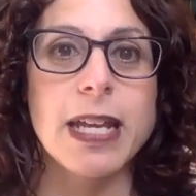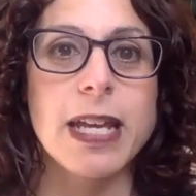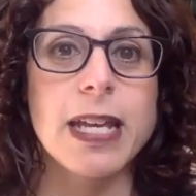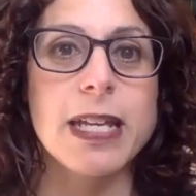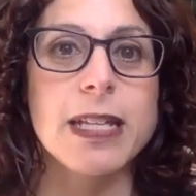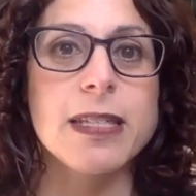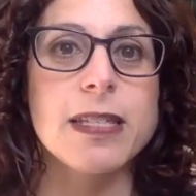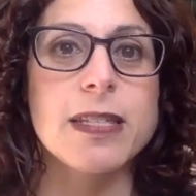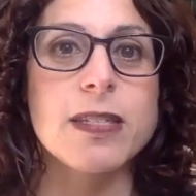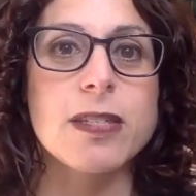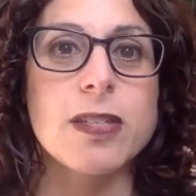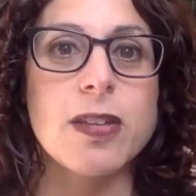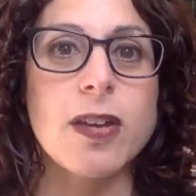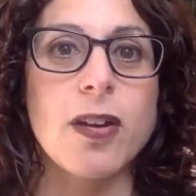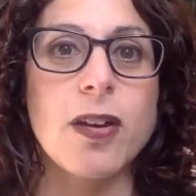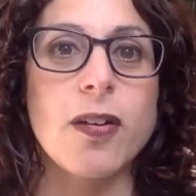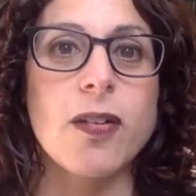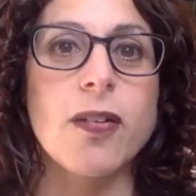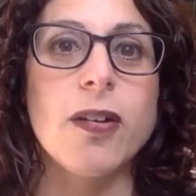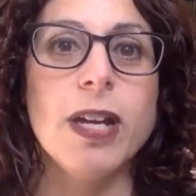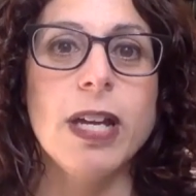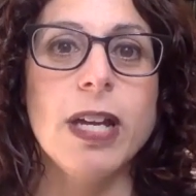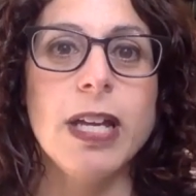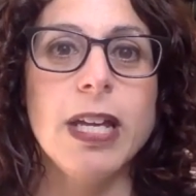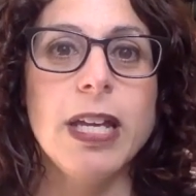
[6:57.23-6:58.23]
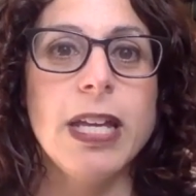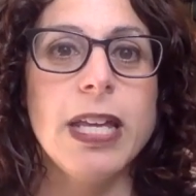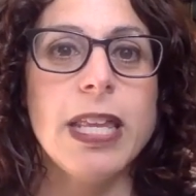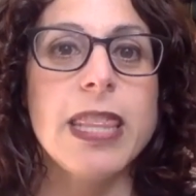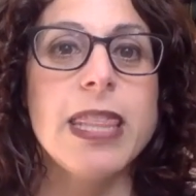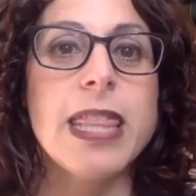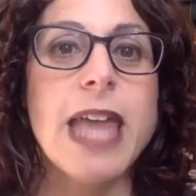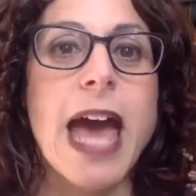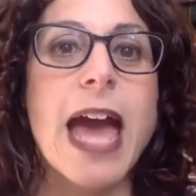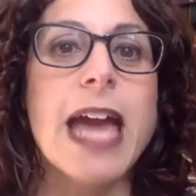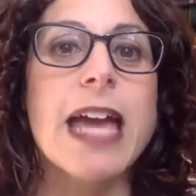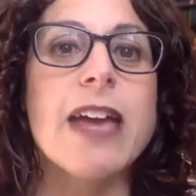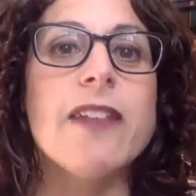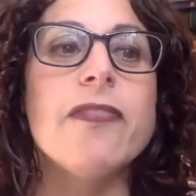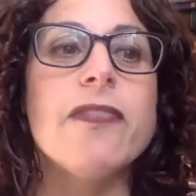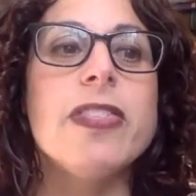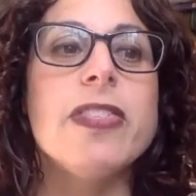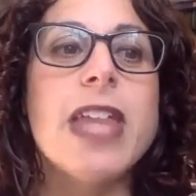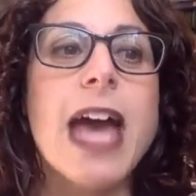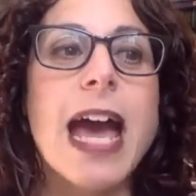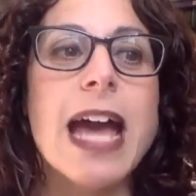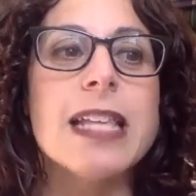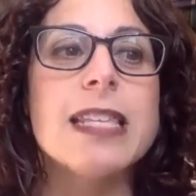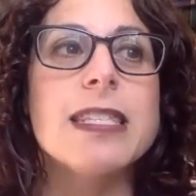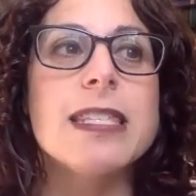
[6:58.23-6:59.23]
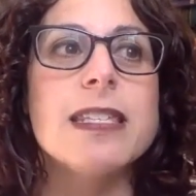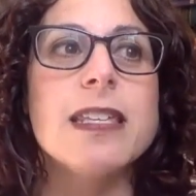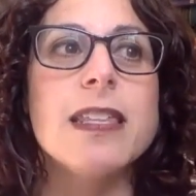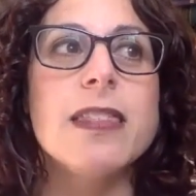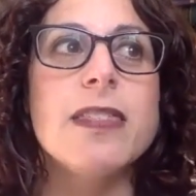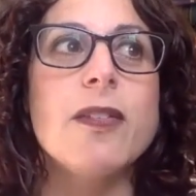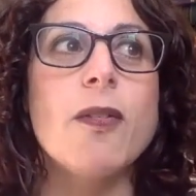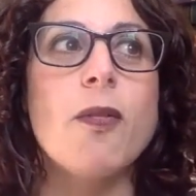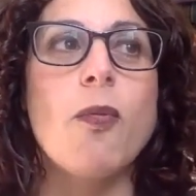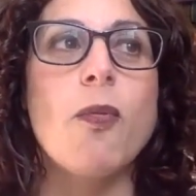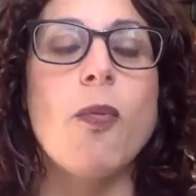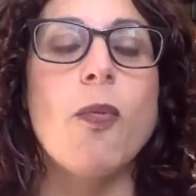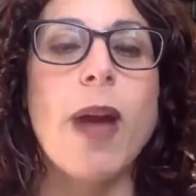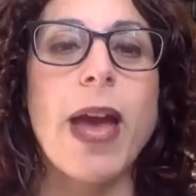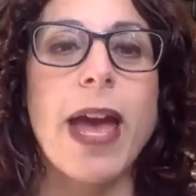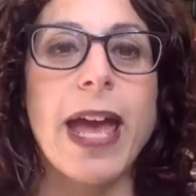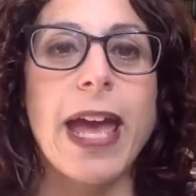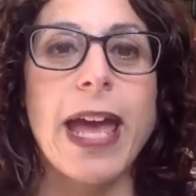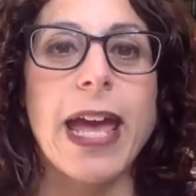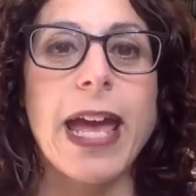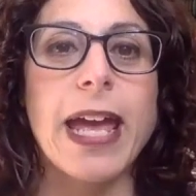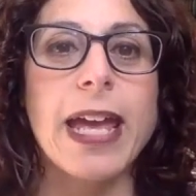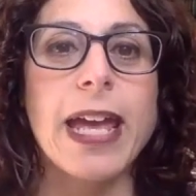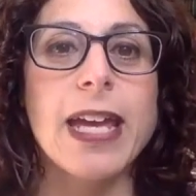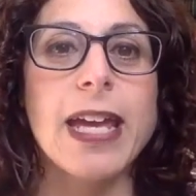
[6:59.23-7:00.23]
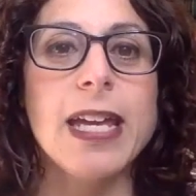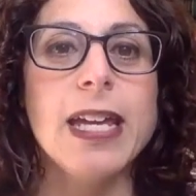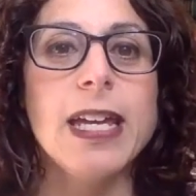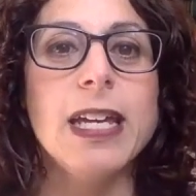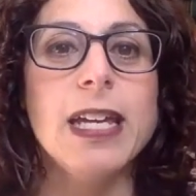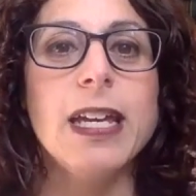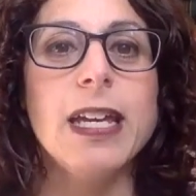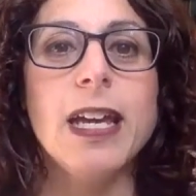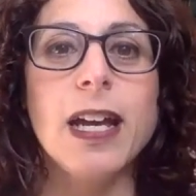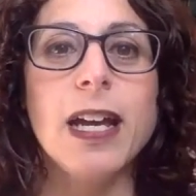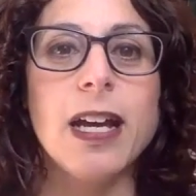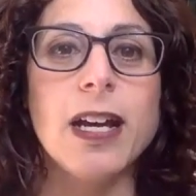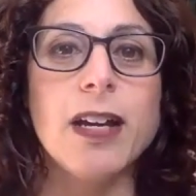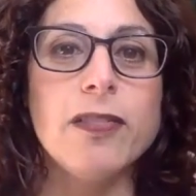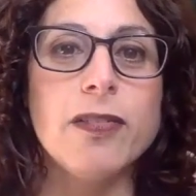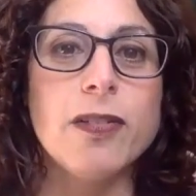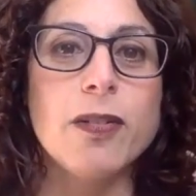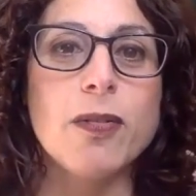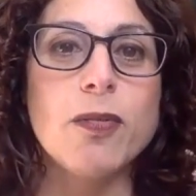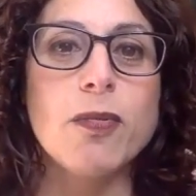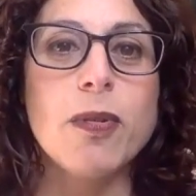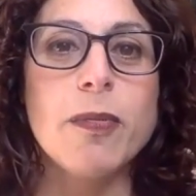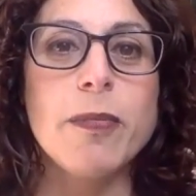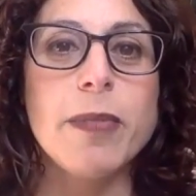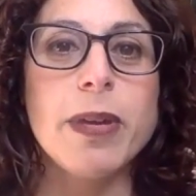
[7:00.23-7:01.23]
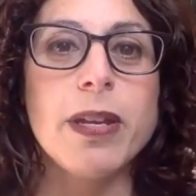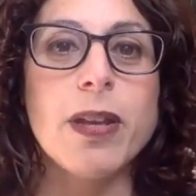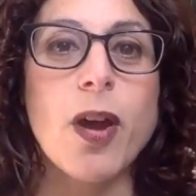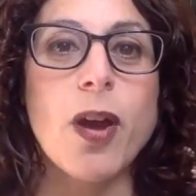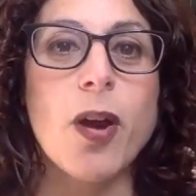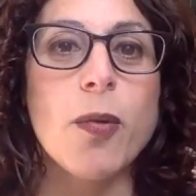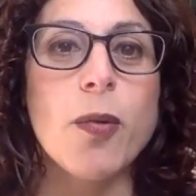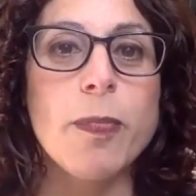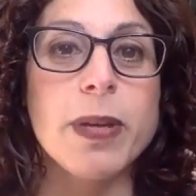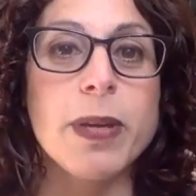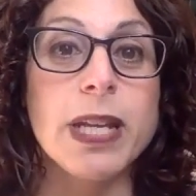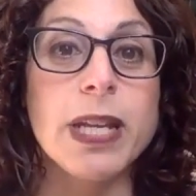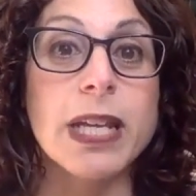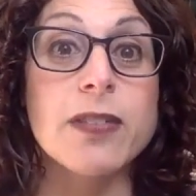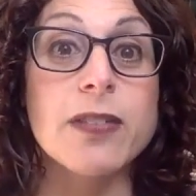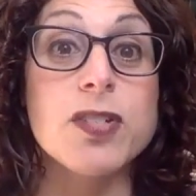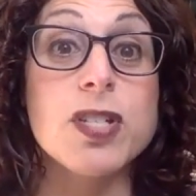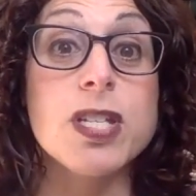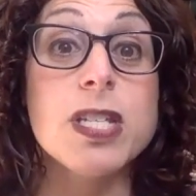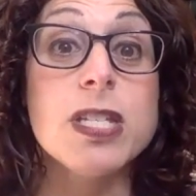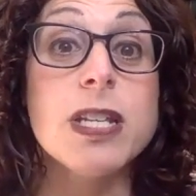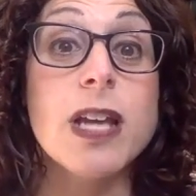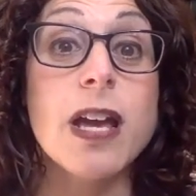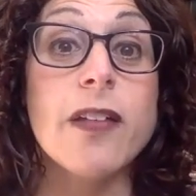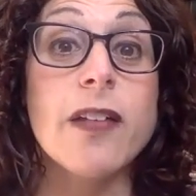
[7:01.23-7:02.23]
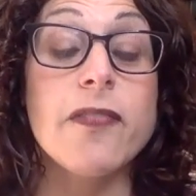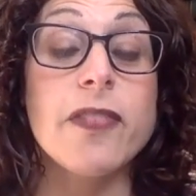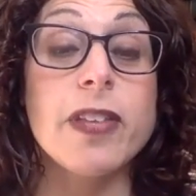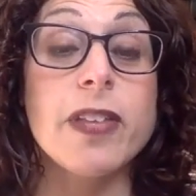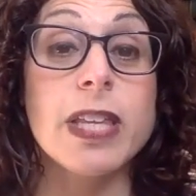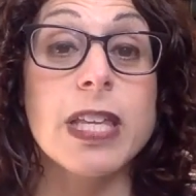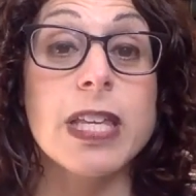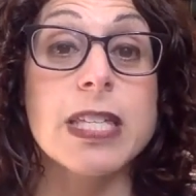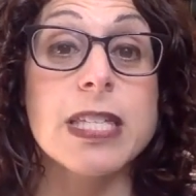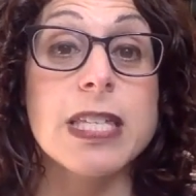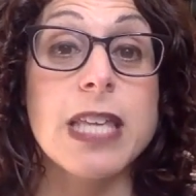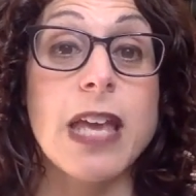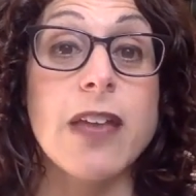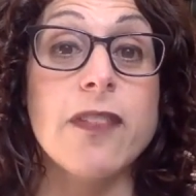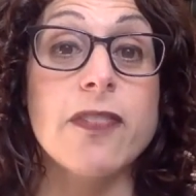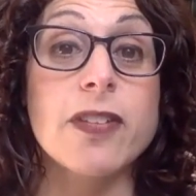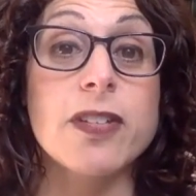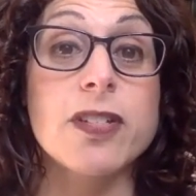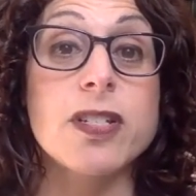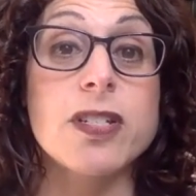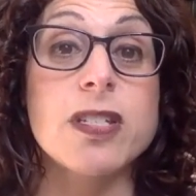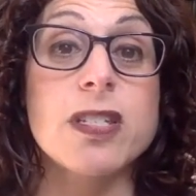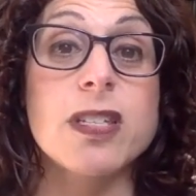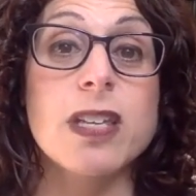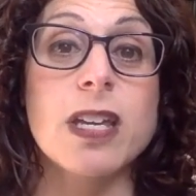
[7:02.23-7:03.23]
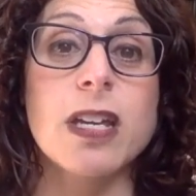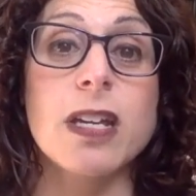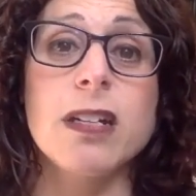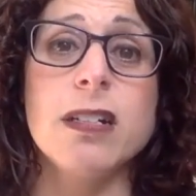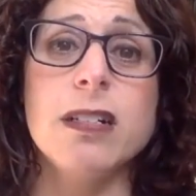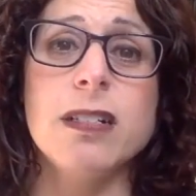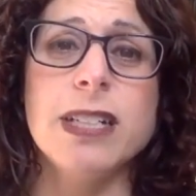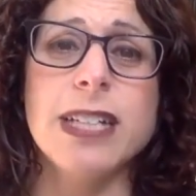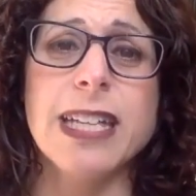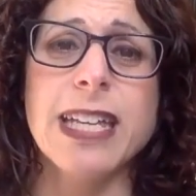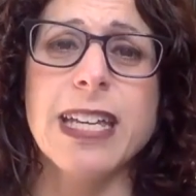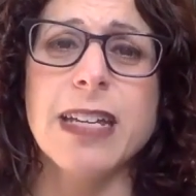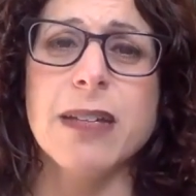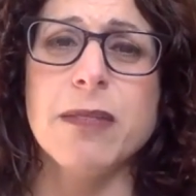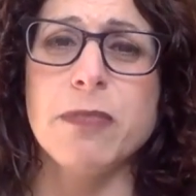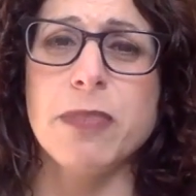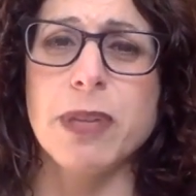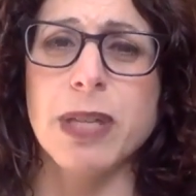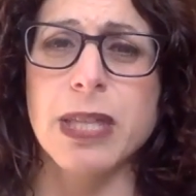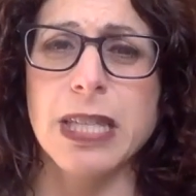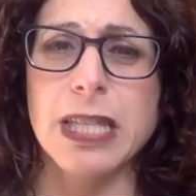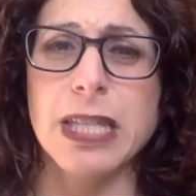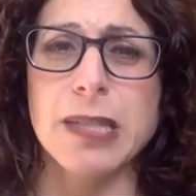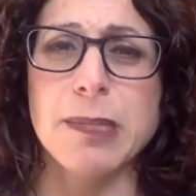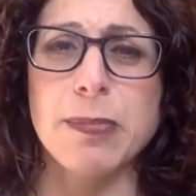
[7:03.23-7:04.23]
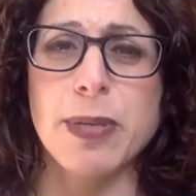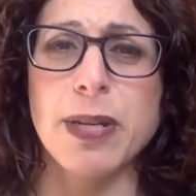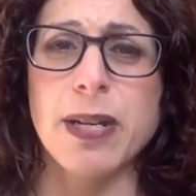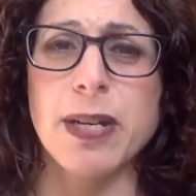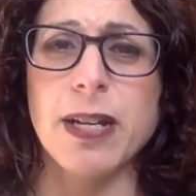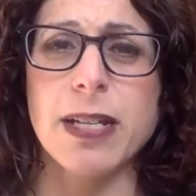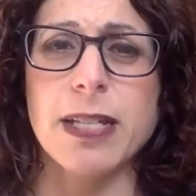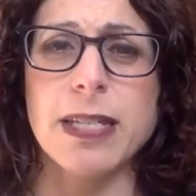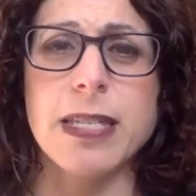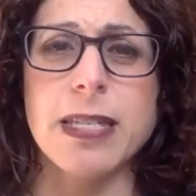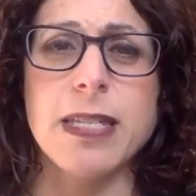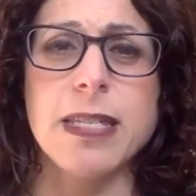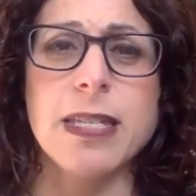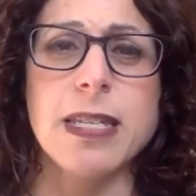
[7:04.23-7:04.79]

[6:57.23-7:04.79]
And yes. so that if that's in the way, of a woman opening if she's not feeling safe because she's like oh i can't bring this part because he's